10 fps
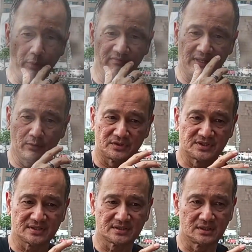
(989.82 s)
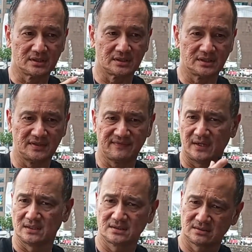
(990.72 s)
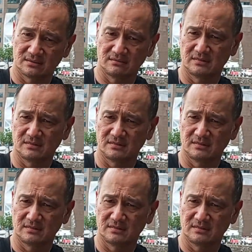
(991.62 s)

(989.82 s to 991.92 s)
Haw Par Villa was just a defunct,